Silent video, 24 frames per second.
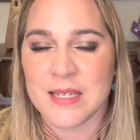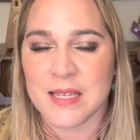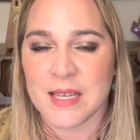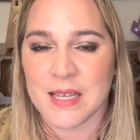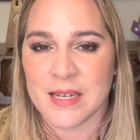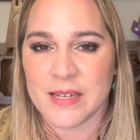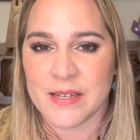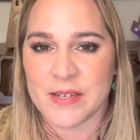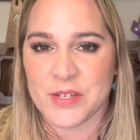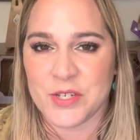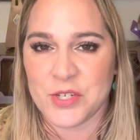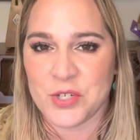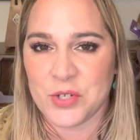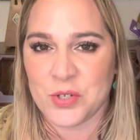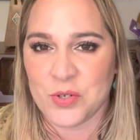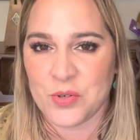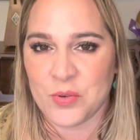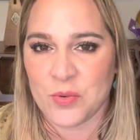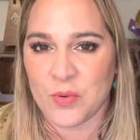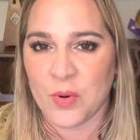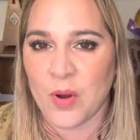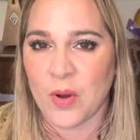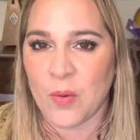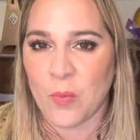get
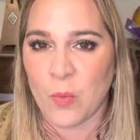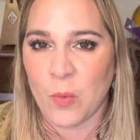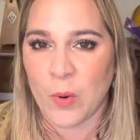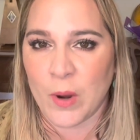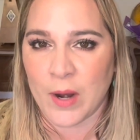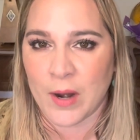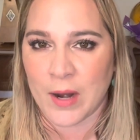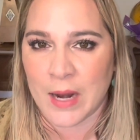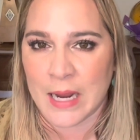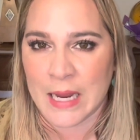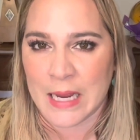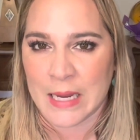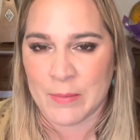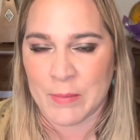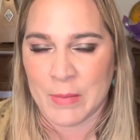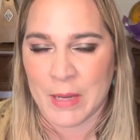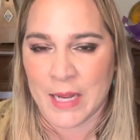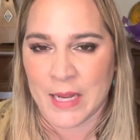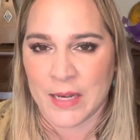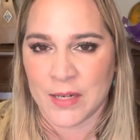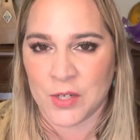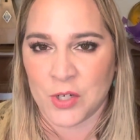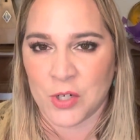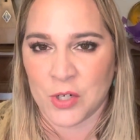into where I am
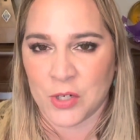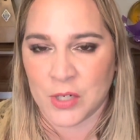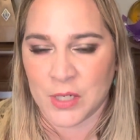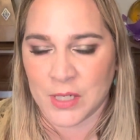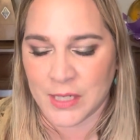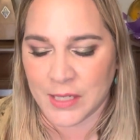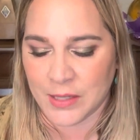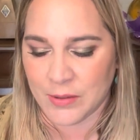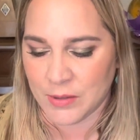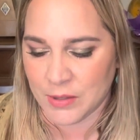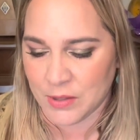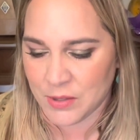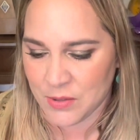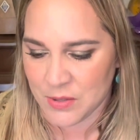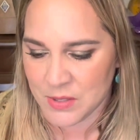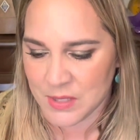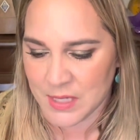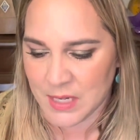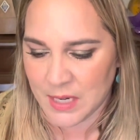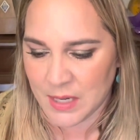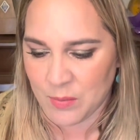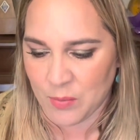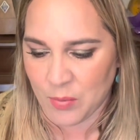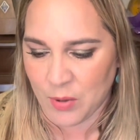at currently with those
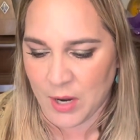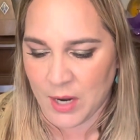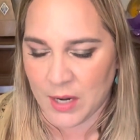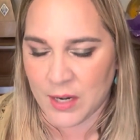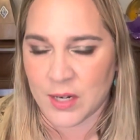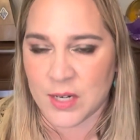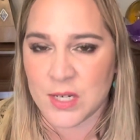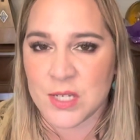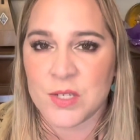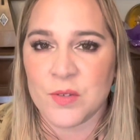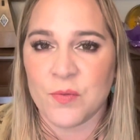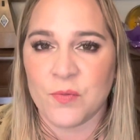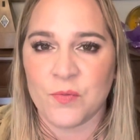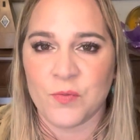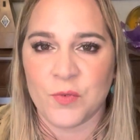9 products.